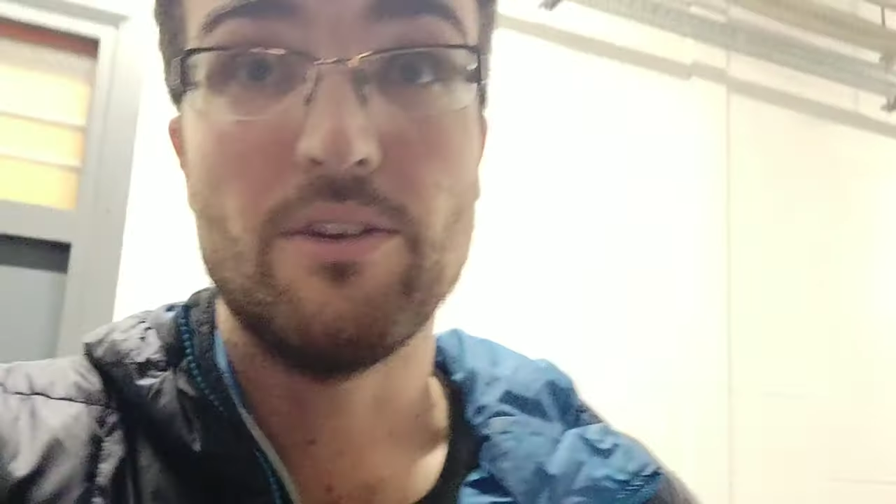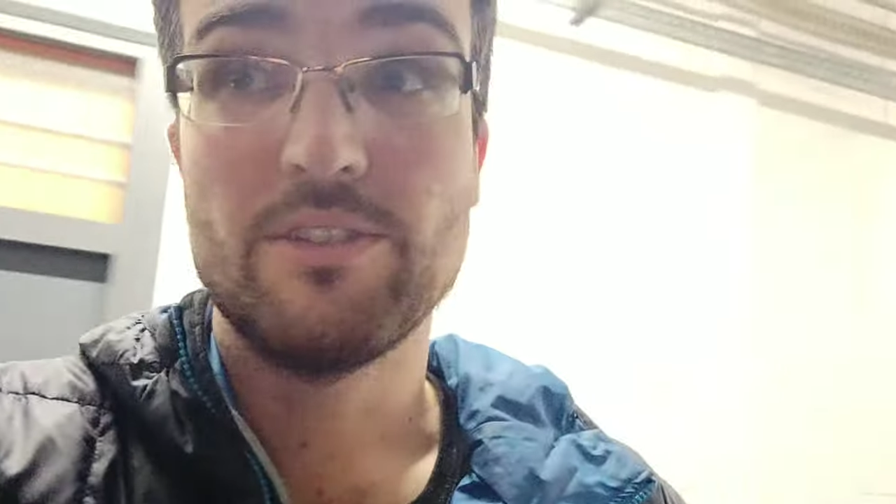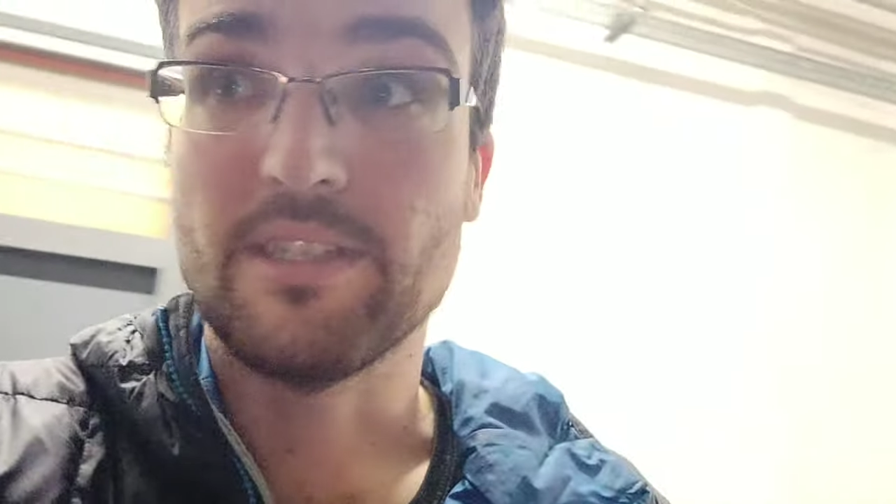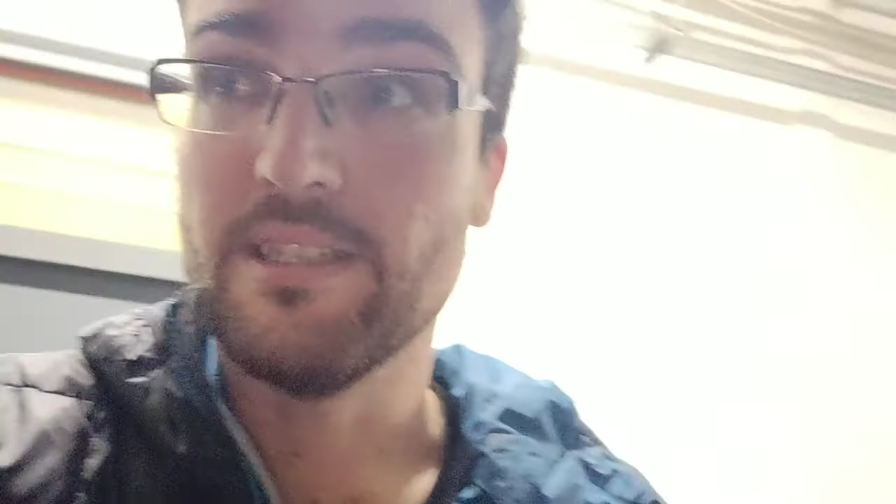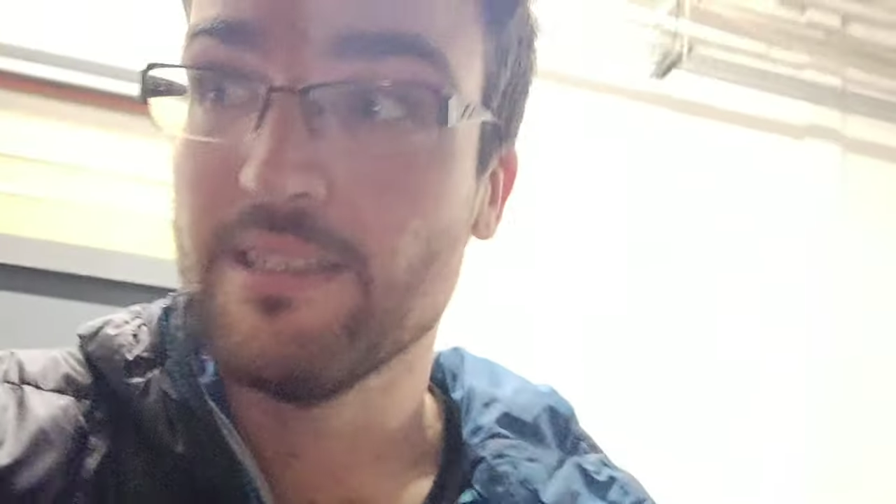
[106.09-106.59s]

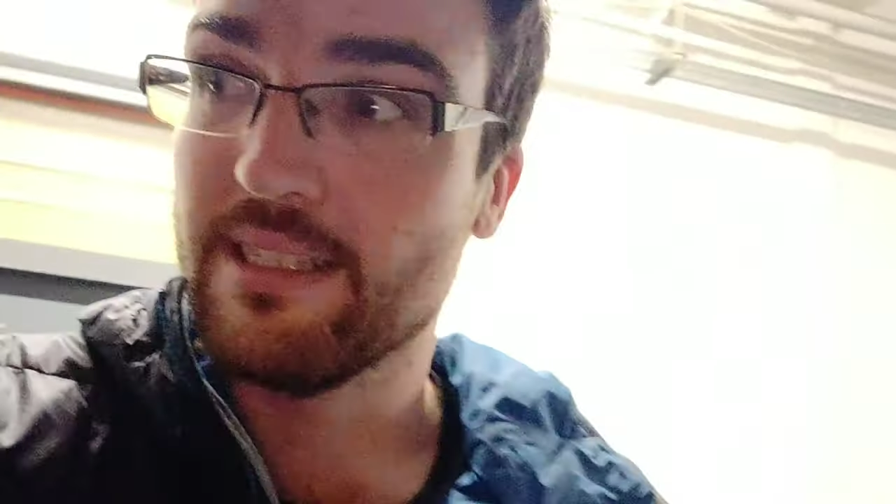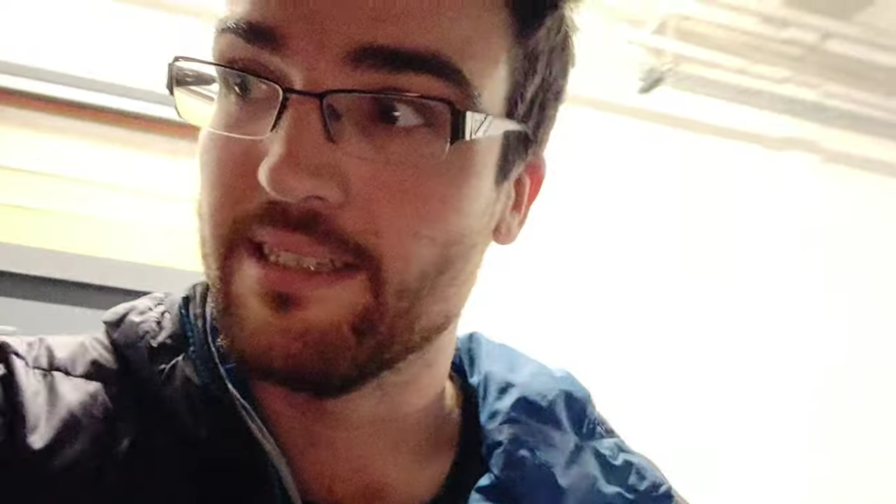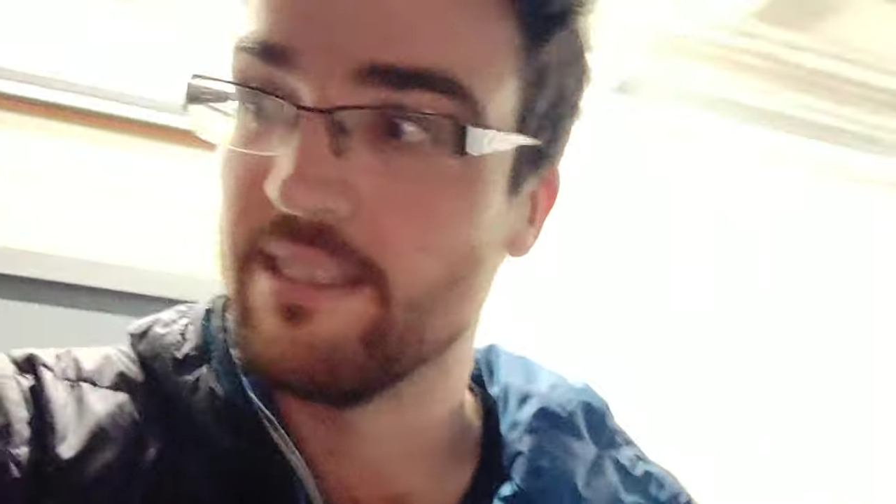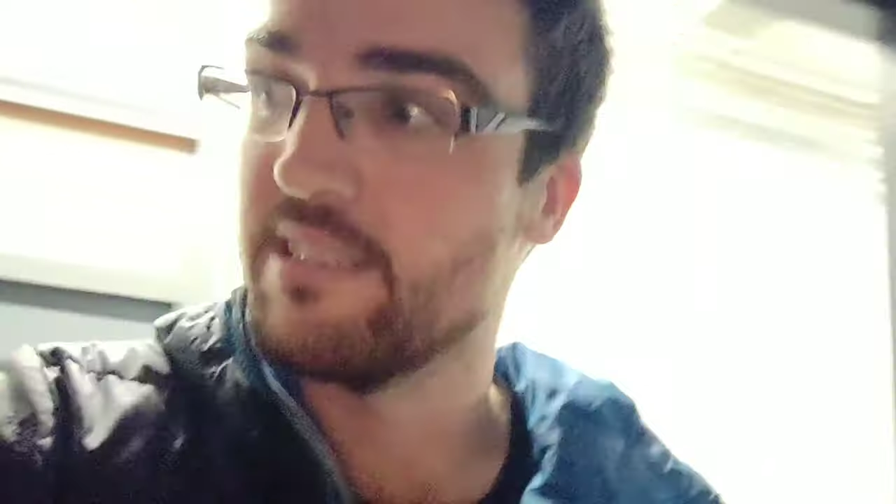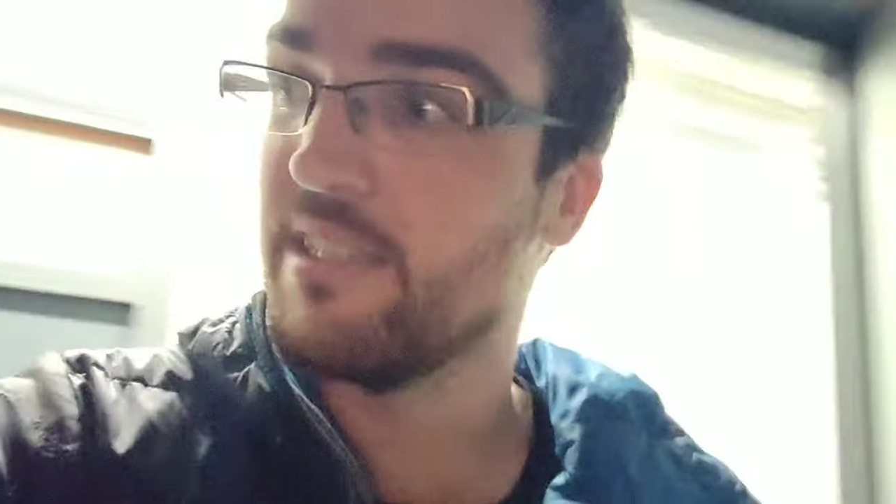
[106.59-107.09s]
Oscars
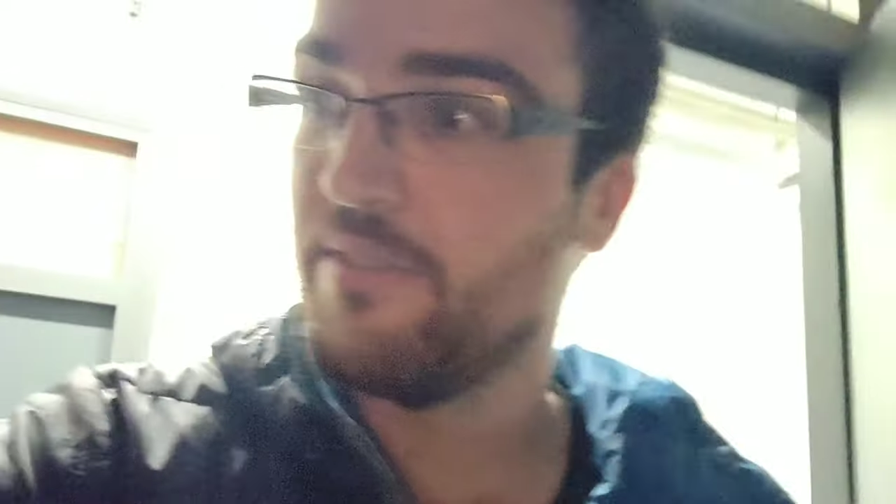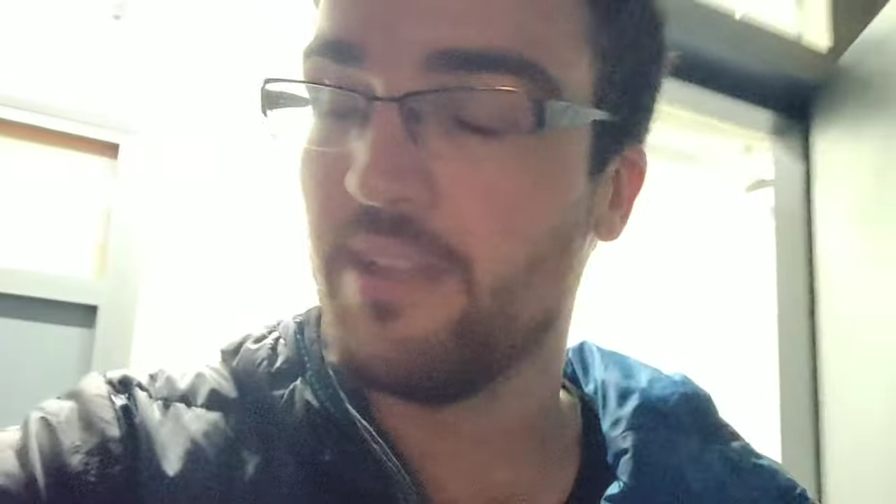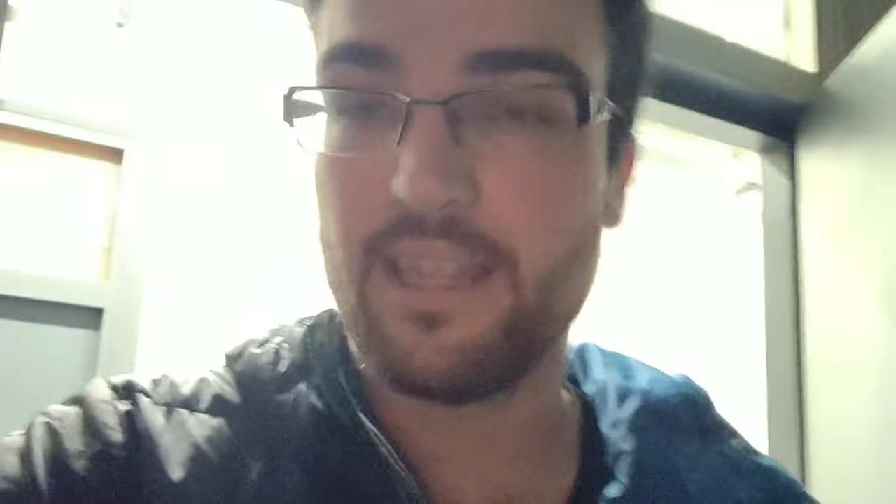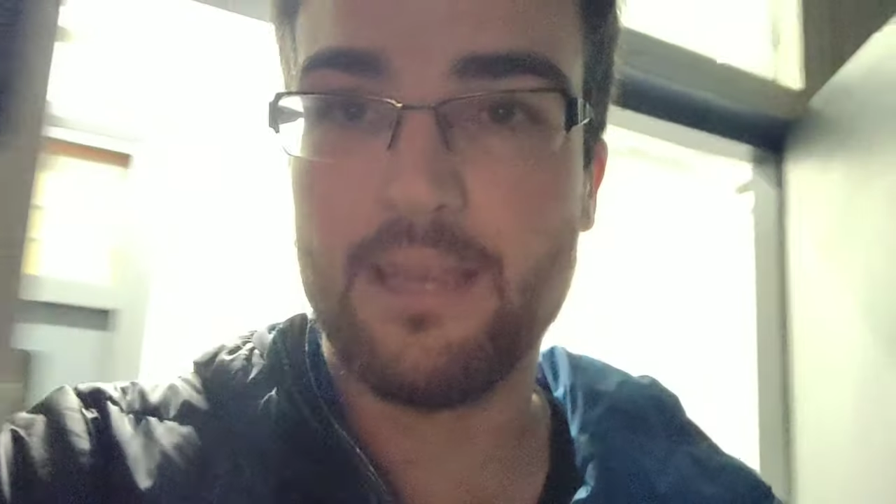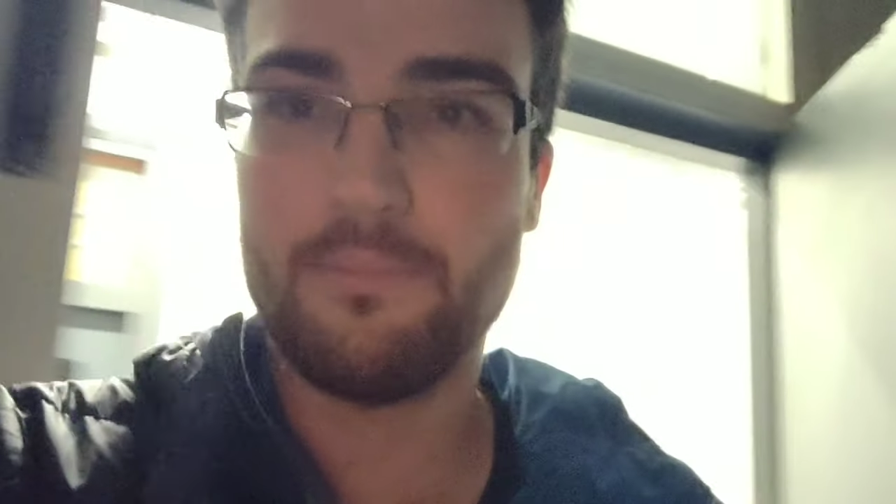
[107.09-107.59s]
and stuff
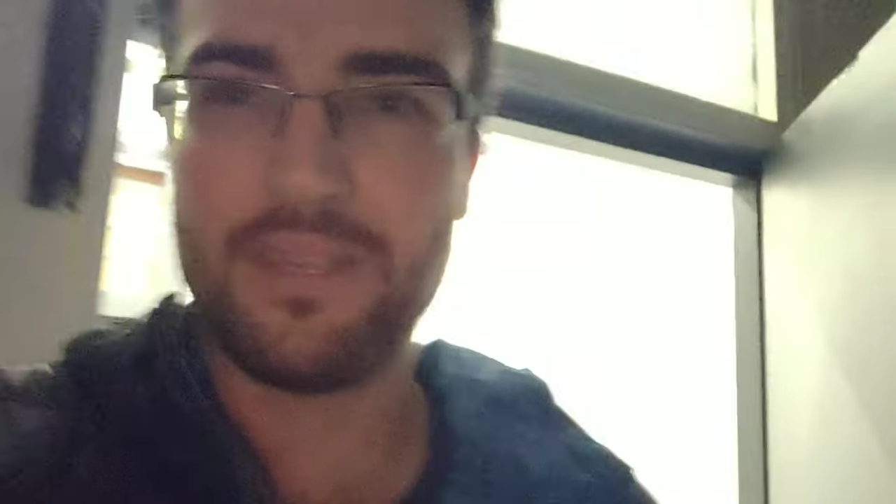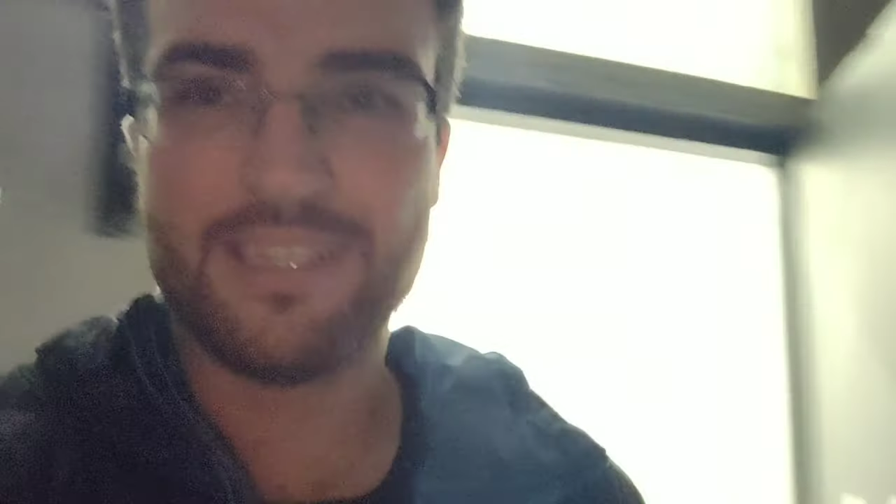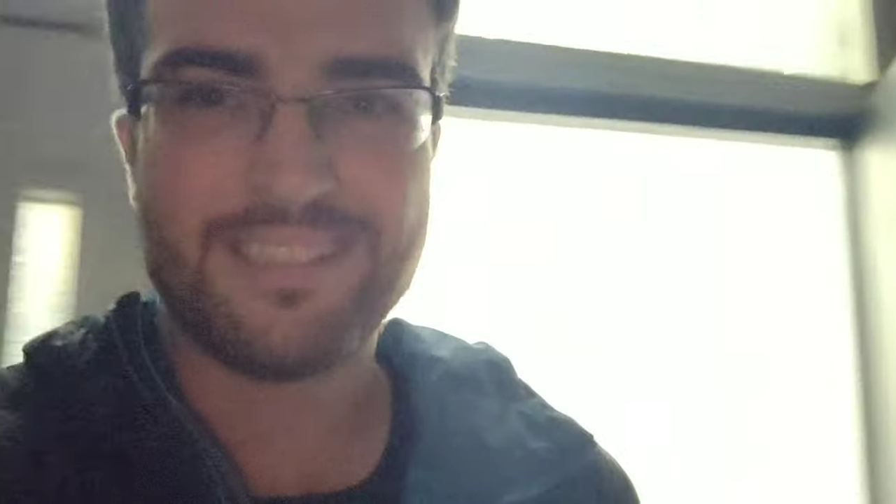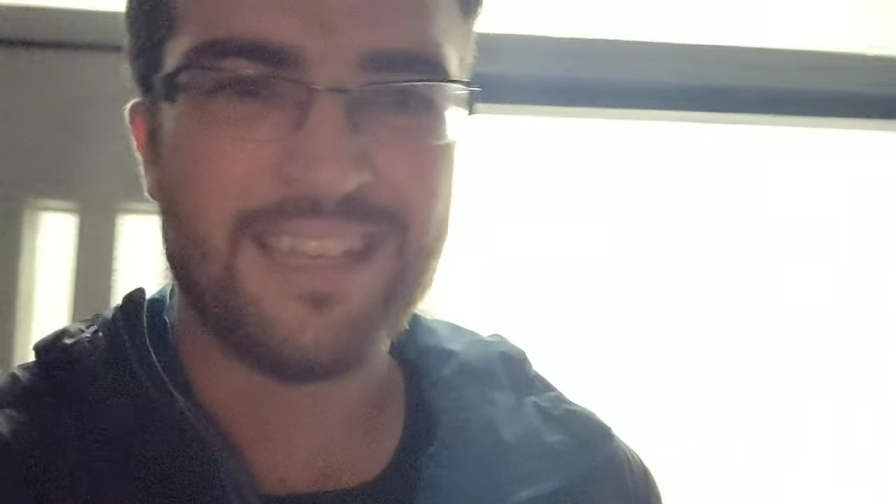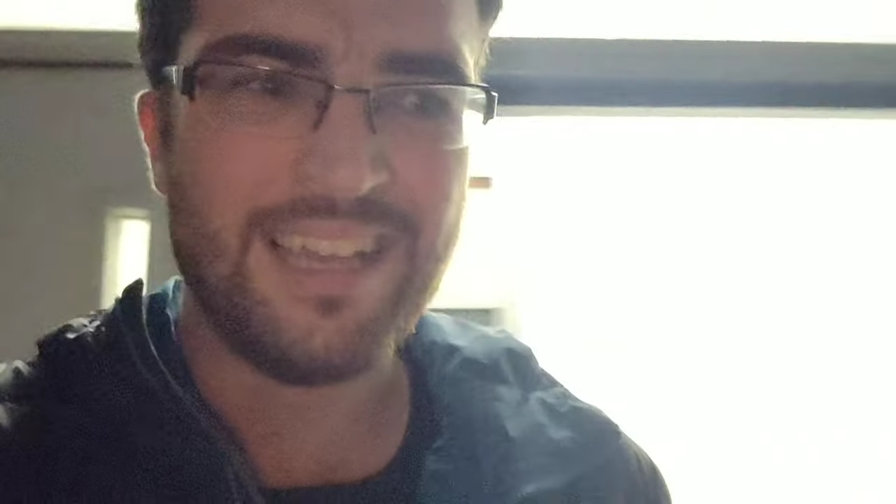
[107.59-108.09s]
like that,
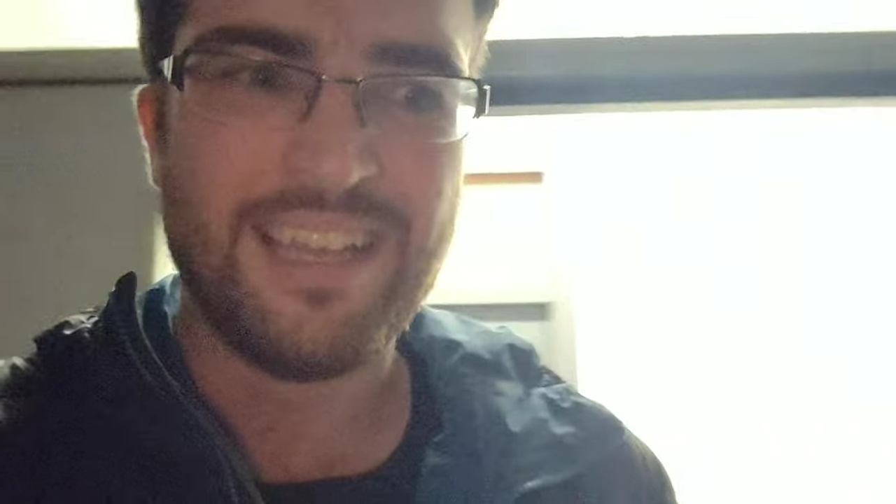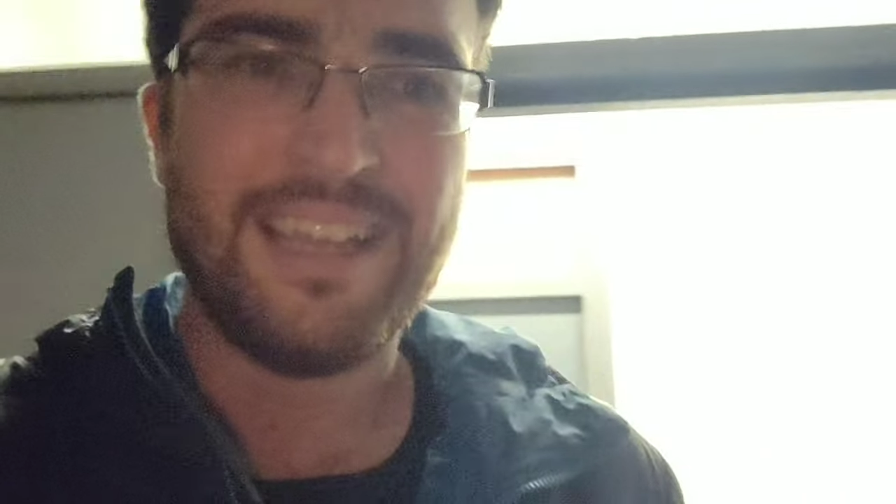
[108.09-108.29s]
because